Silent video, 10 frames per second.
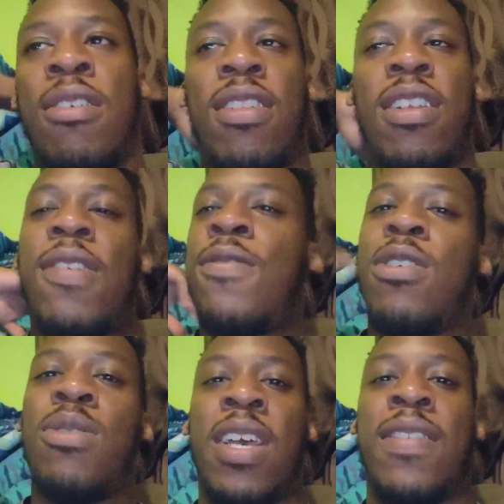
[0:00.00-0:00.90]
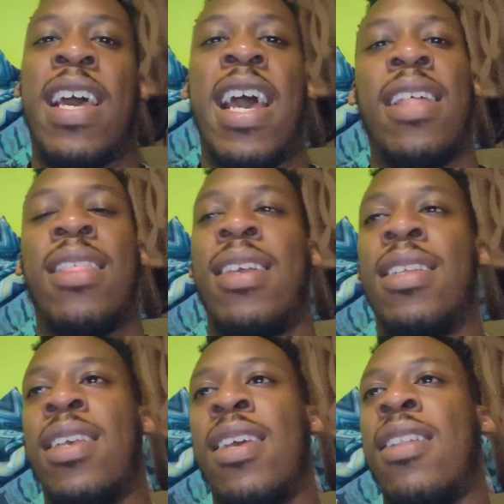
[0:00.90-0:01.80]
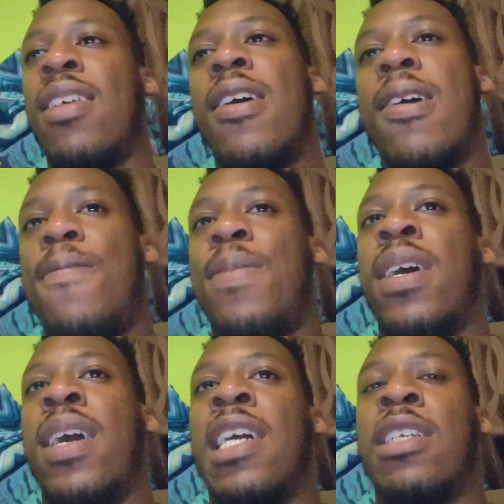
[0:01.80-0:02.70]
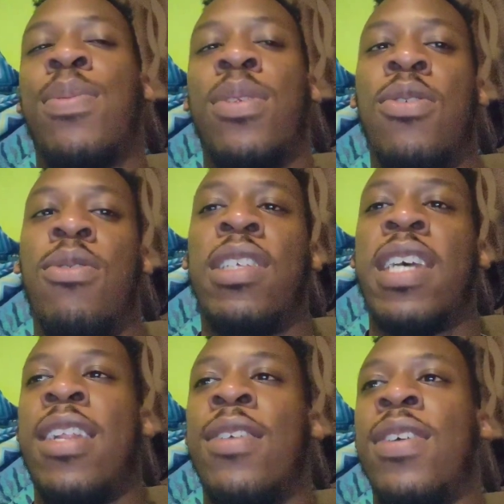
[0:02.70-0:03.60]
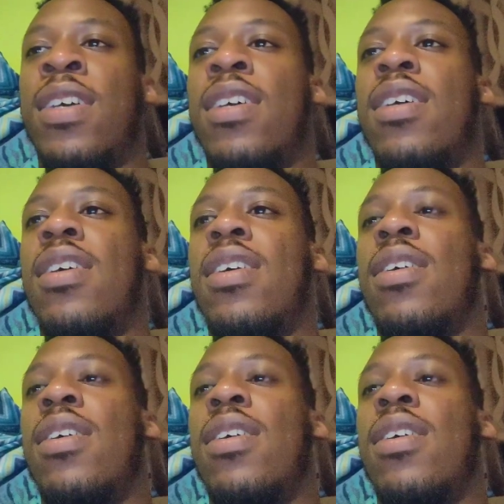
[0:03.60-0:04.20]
And, of course, we have the athletes and the entrepreneur side of it.